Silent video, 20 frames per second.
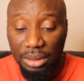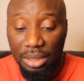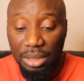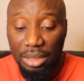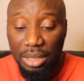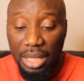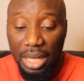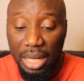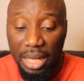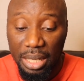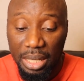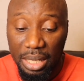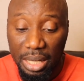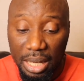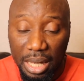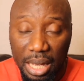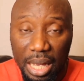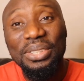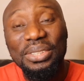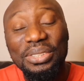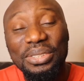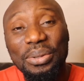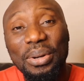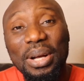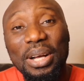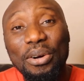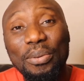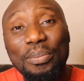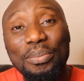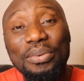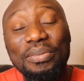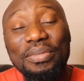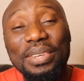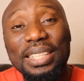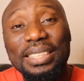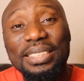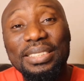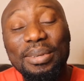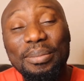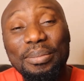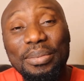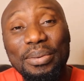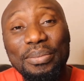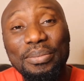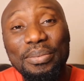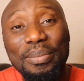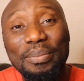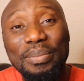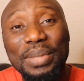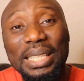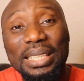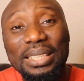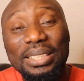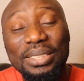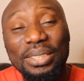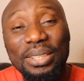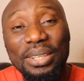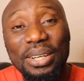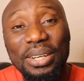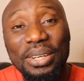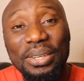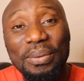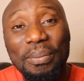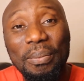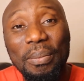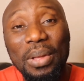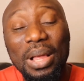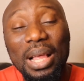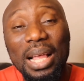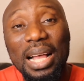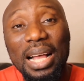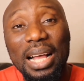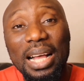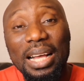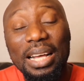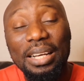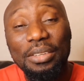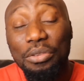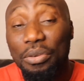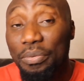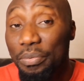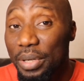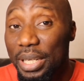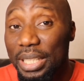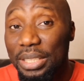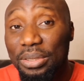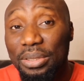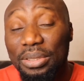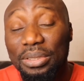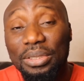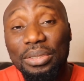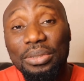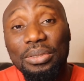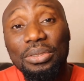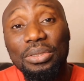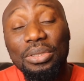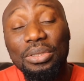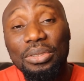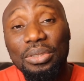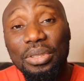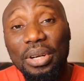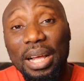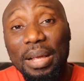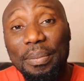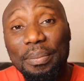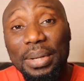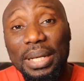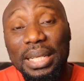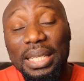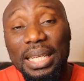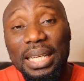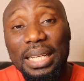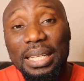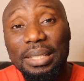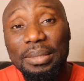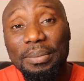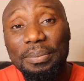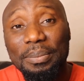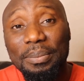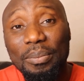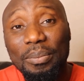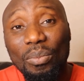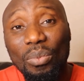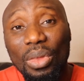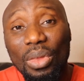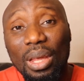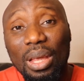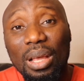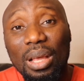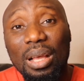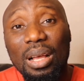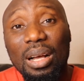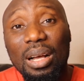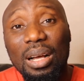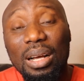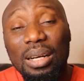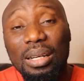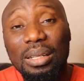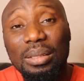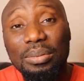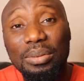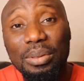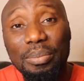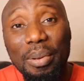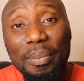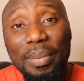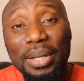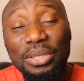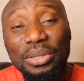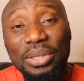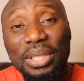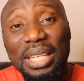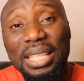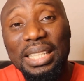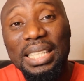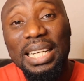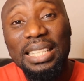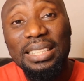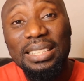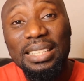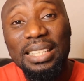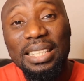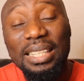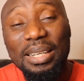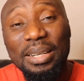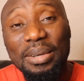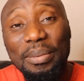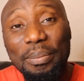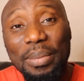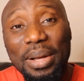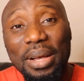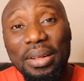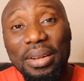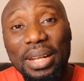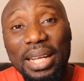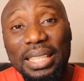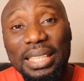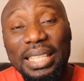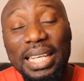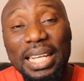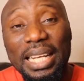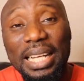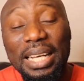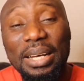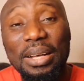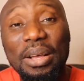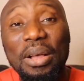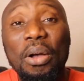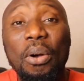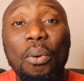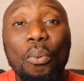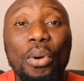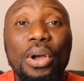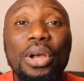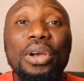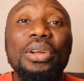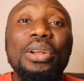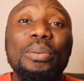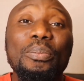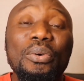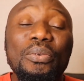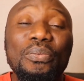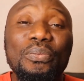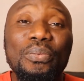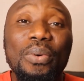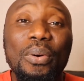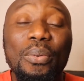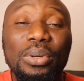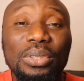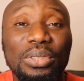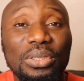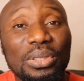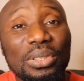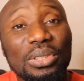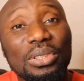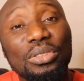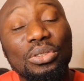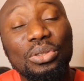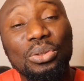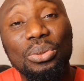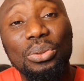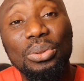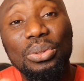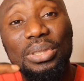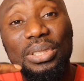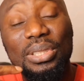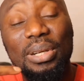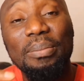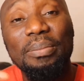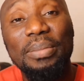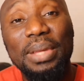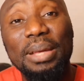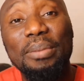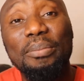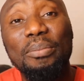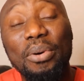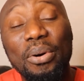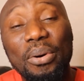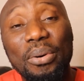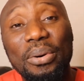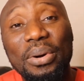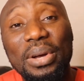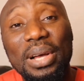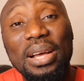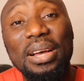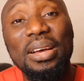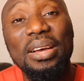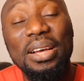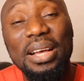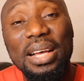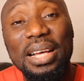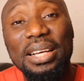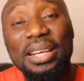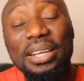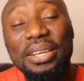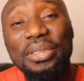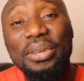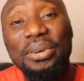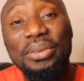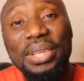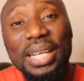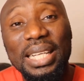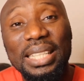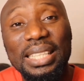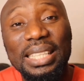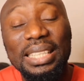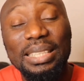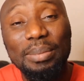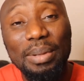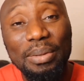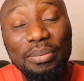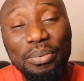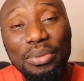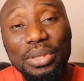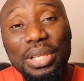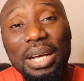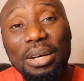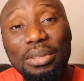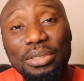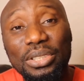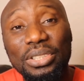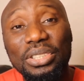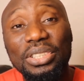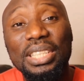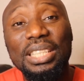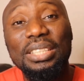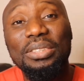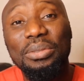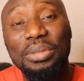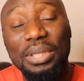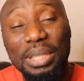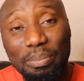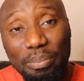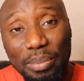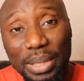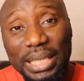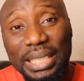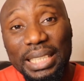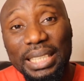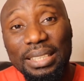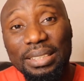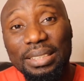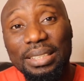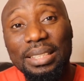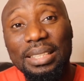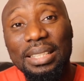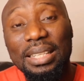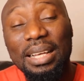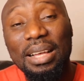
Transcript: Okay? So I hope you've learned something from this. Don't forget to subscribe and remember to click that bell, and then we're gonna move forward into something more, than this. But for now, just stick to the basics